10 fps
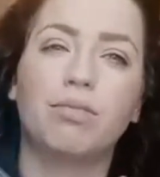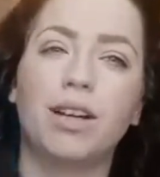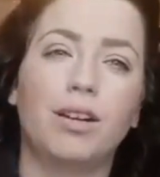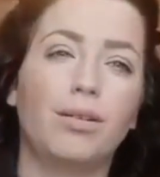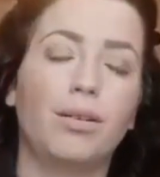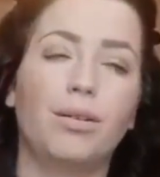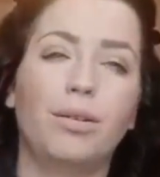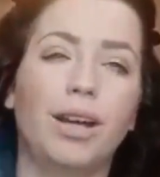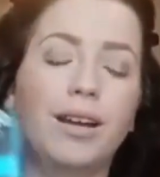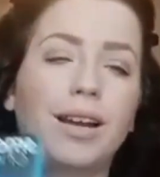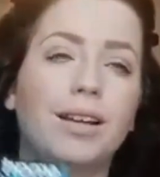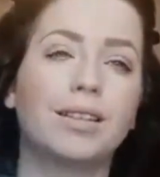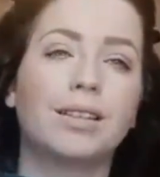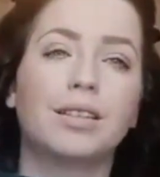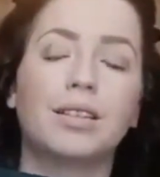I don't know, like
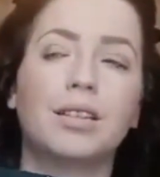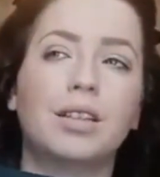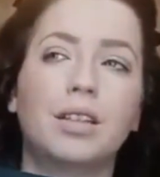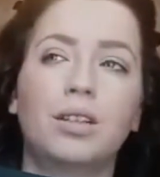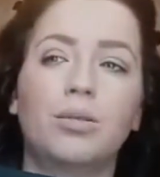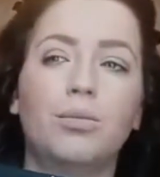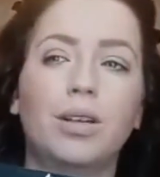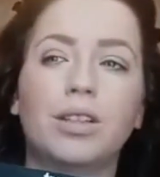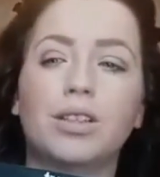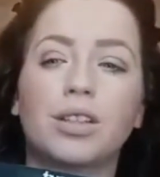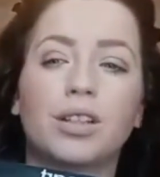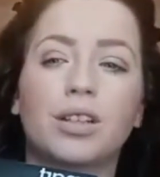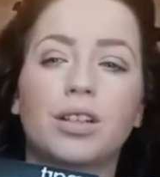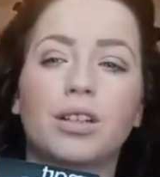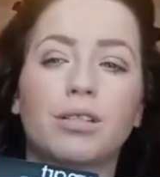last
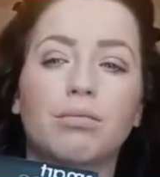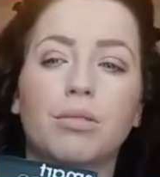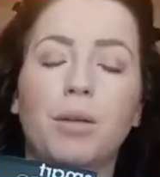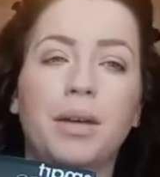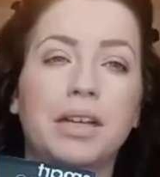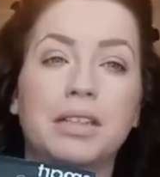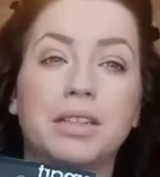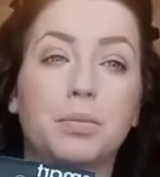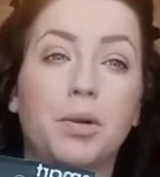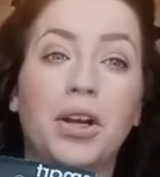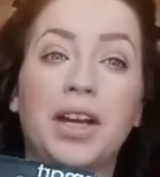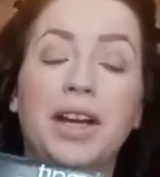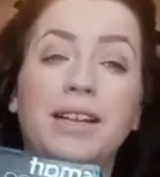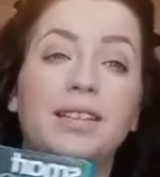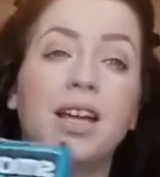winter coming into spring, I
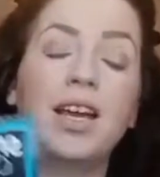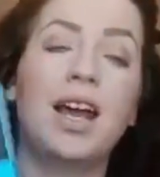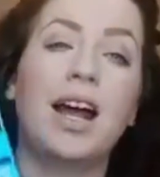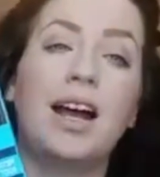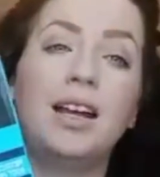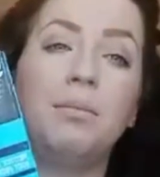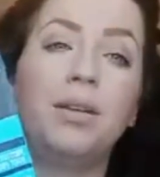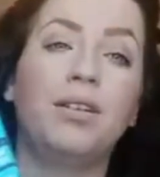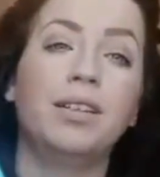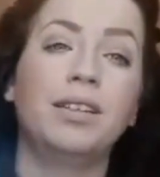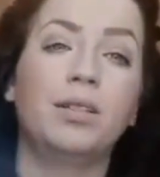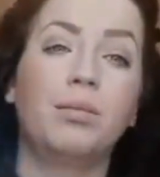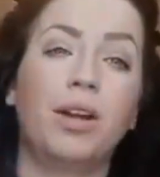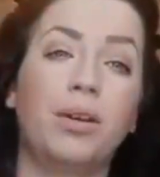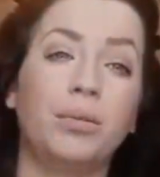guess. And because the
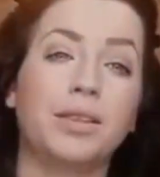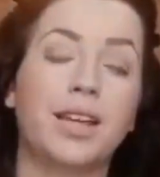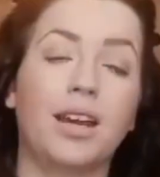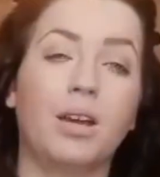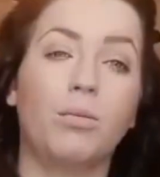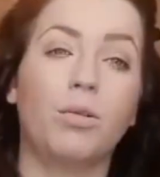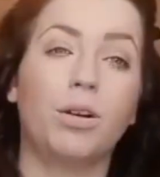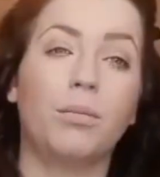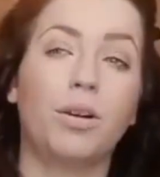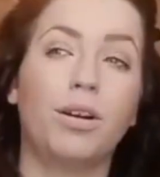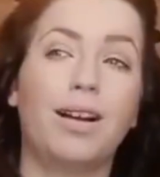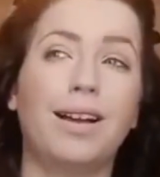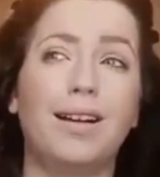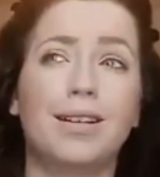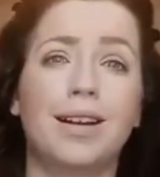weather was getting warmer, I
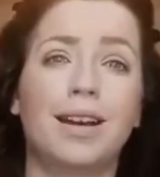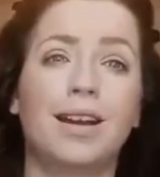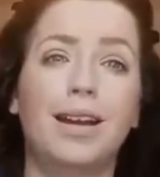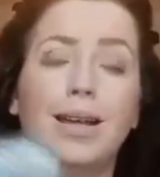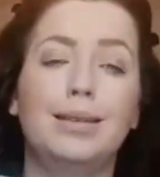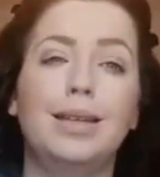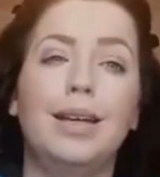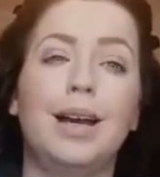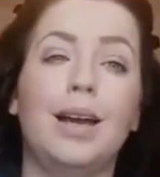got kind of lazy.